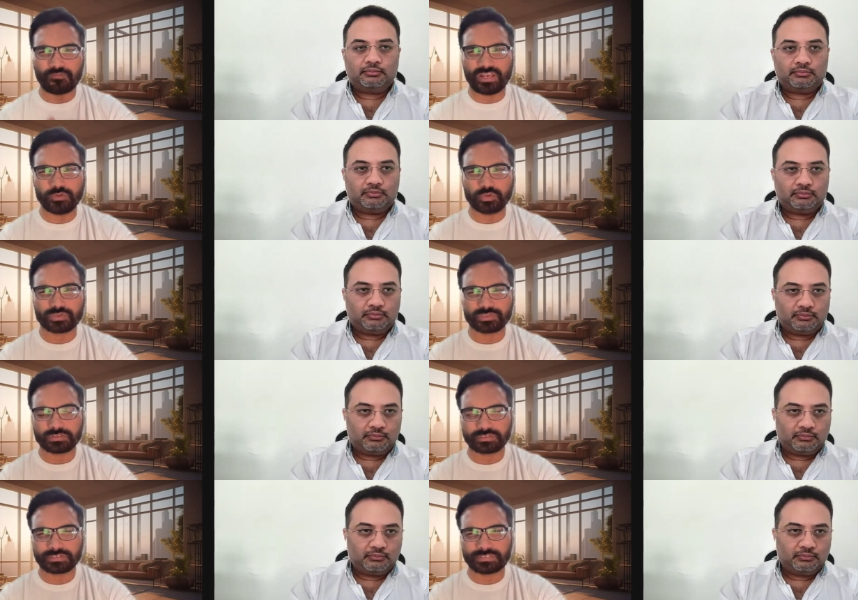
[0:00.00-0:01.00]
Speaker 1: when you
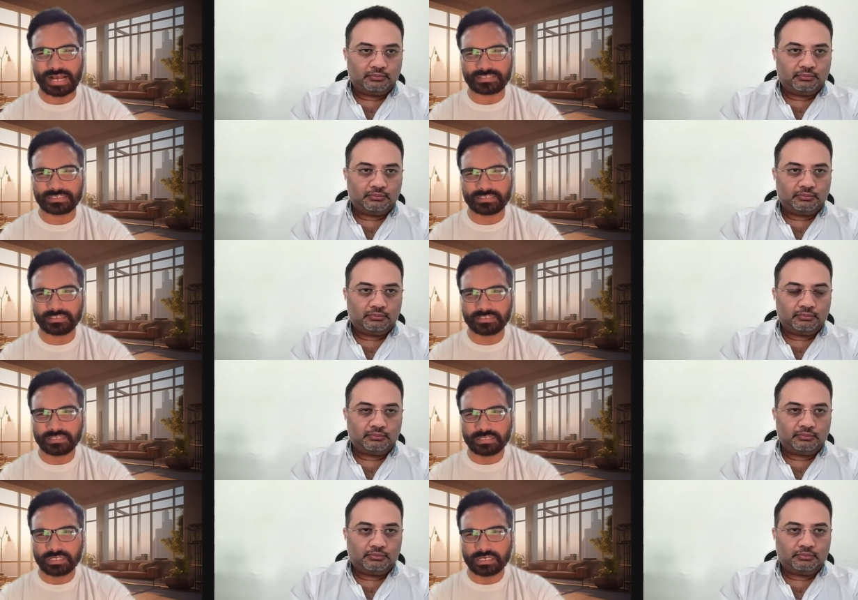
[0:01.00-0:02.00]
started,
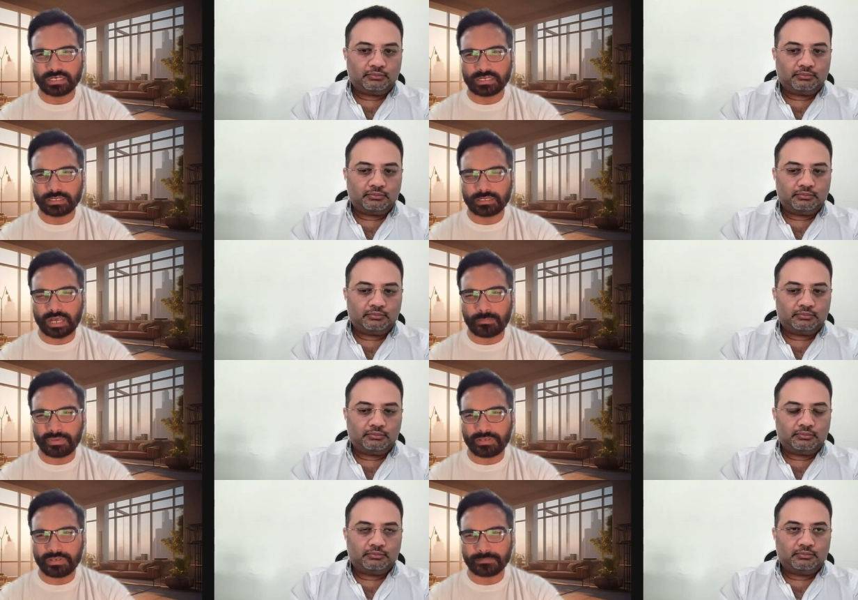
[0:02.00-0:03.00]
uh, I
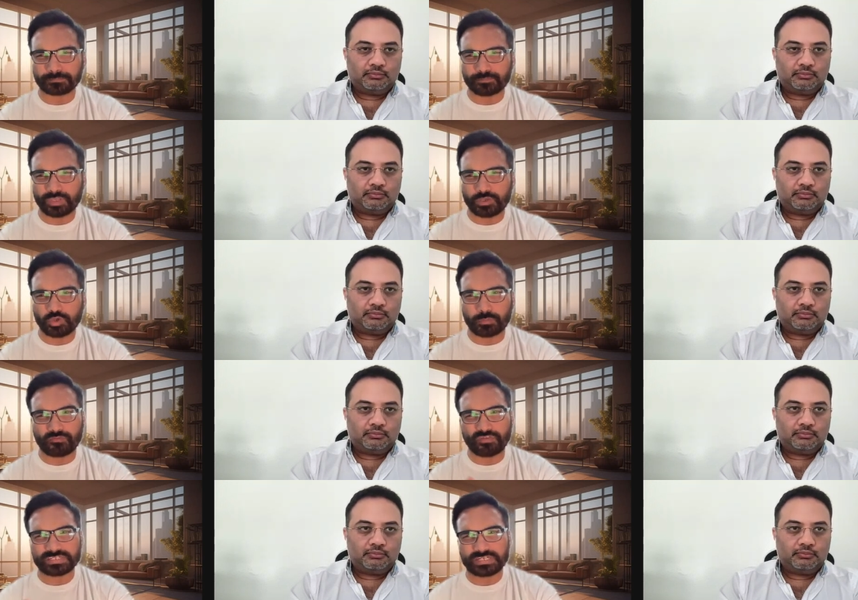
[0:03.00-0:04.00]
mean, your
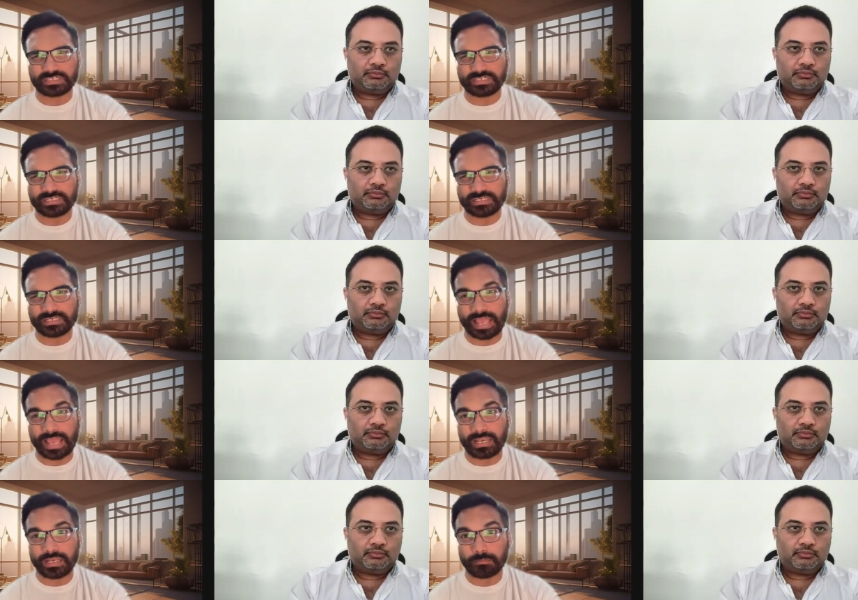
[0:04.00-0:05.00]
professional career,
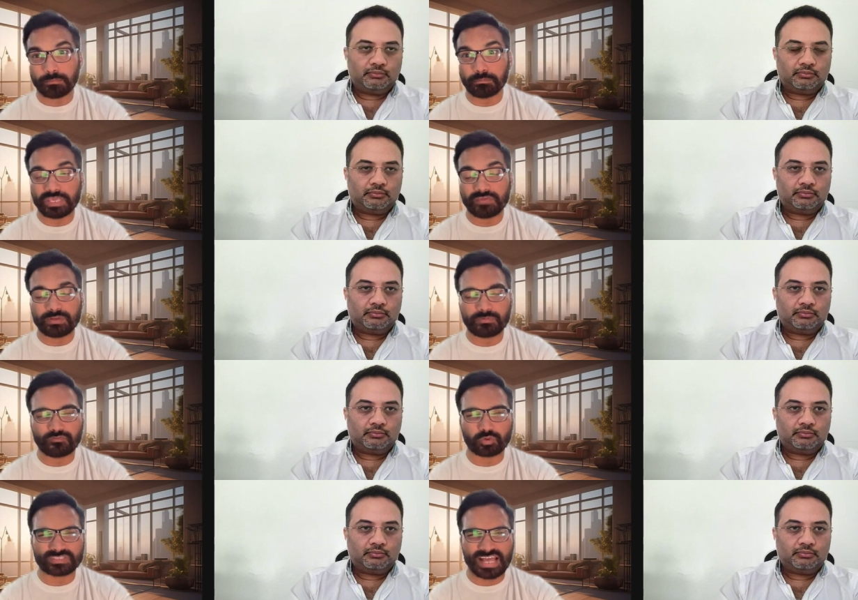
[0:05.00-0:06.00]
and even
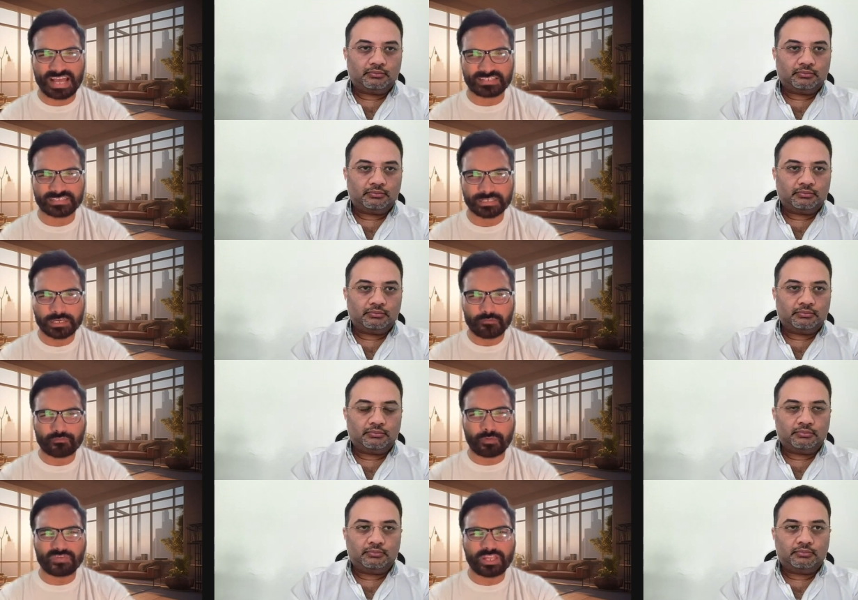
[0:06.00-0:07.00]
before that,
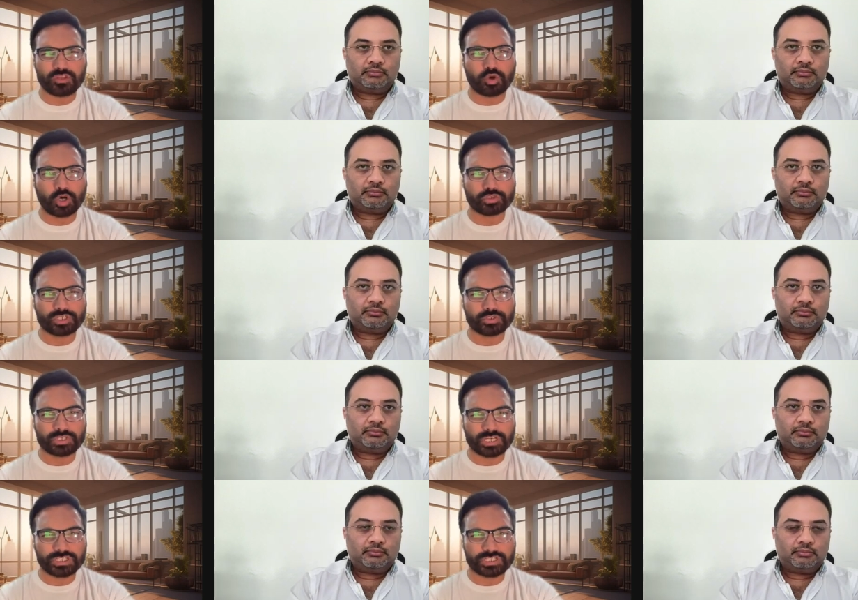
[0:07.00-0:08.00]
from where you got your
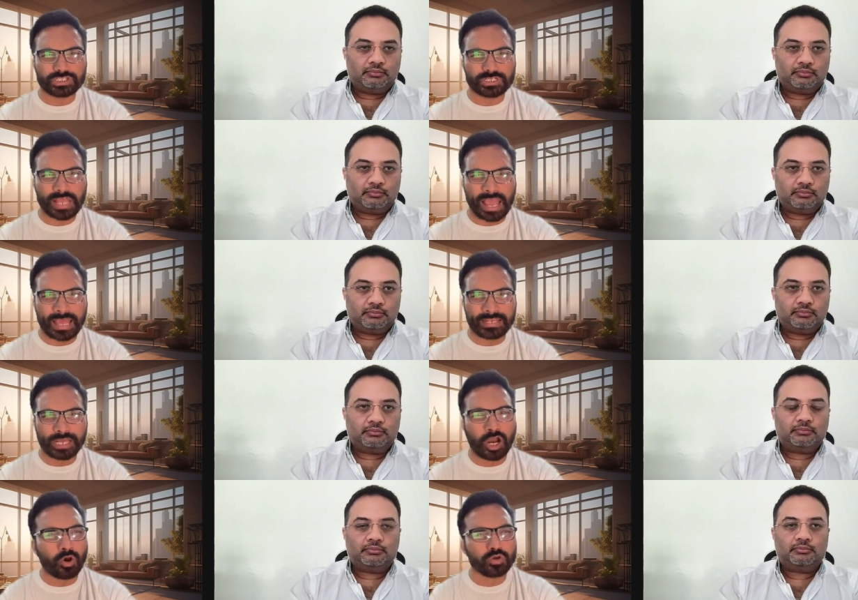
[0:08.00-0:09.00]
education and
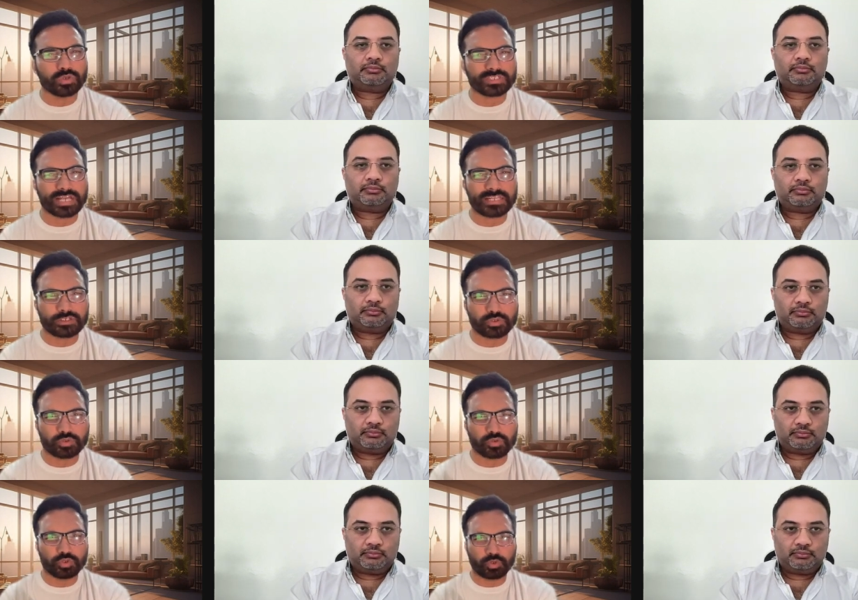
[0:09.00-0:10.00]
how you decided
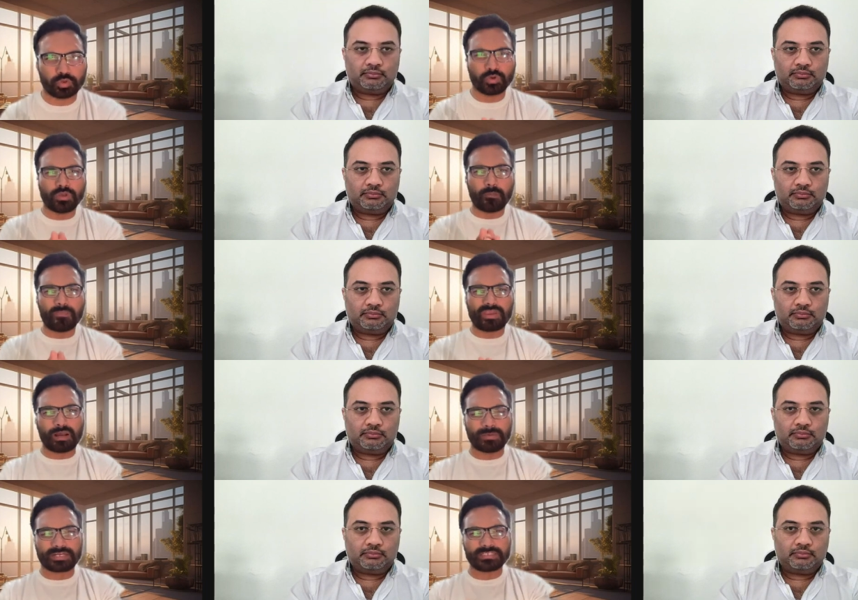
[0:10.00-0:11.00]
to, you know,
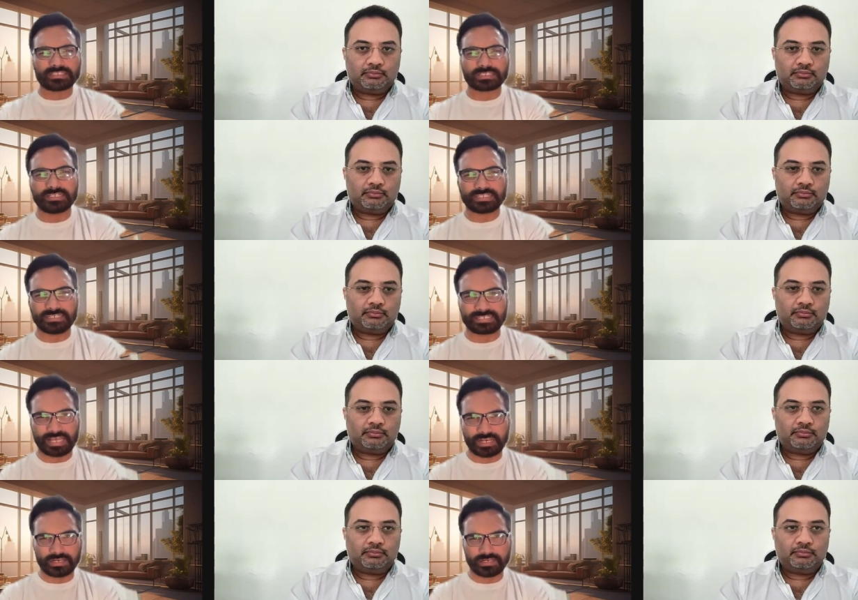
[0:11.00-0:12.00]
become a consultant
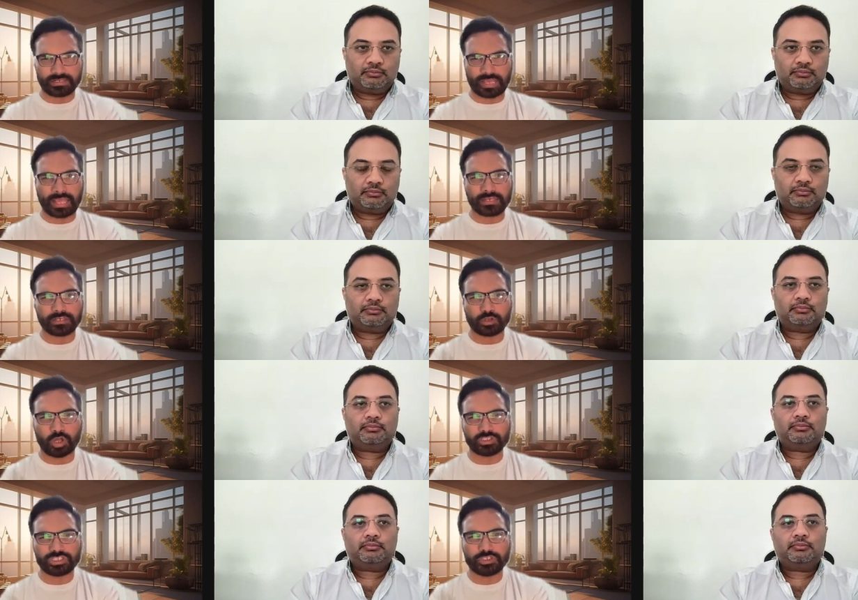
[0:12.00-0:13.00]
and and
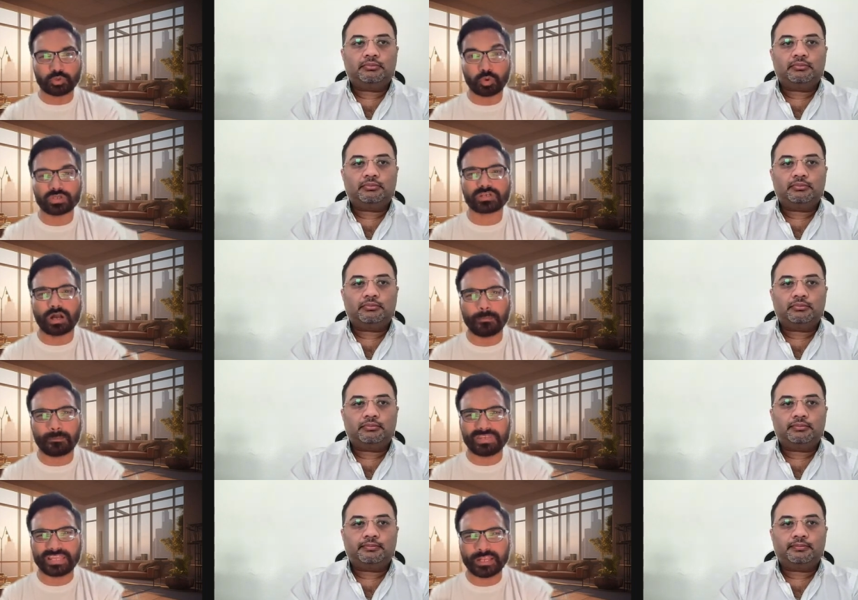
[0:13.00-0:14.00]
launching your own
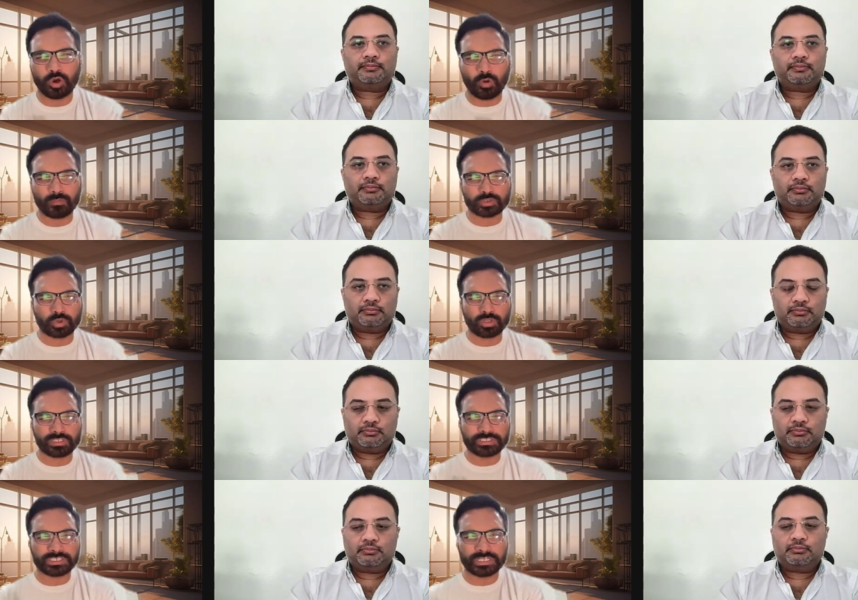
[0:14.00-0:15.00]
company, and how was all
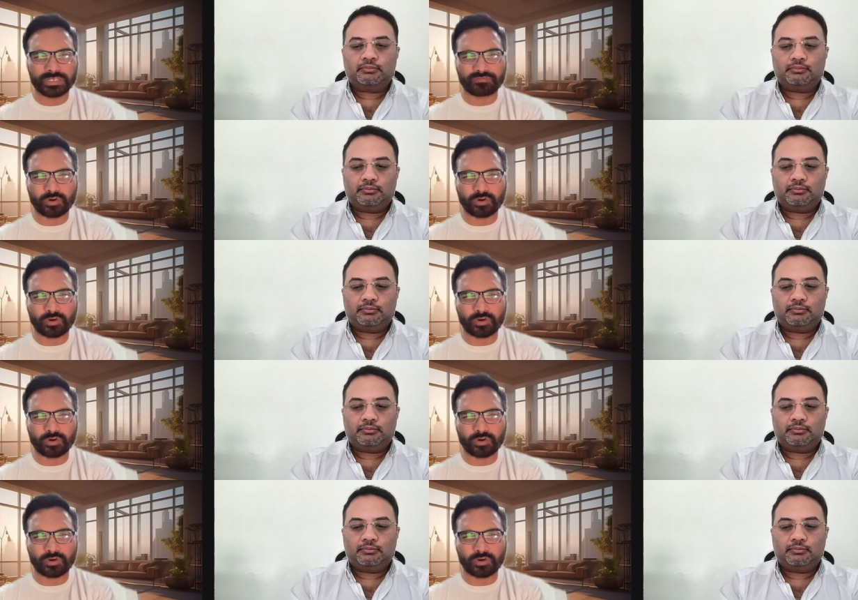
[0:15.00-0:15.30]
this journey